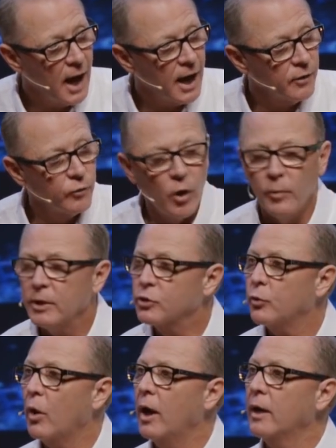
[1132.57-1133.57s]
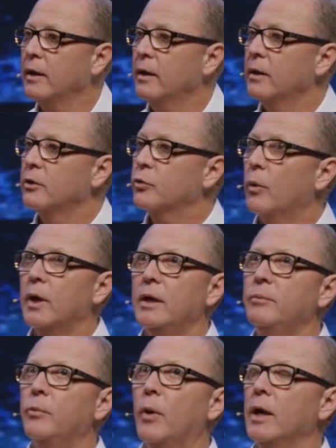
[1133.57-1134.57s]
out of Romans 1,
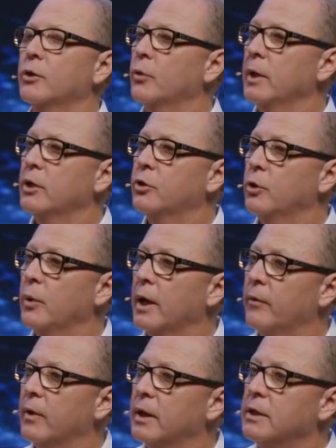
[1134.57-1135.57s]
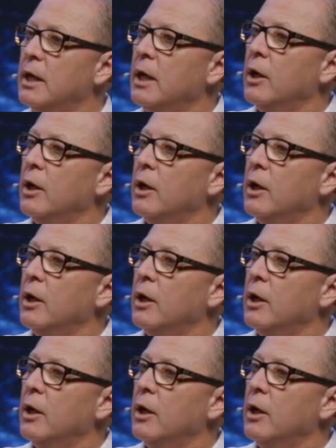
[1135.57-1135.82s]
21, 22, whatever it is.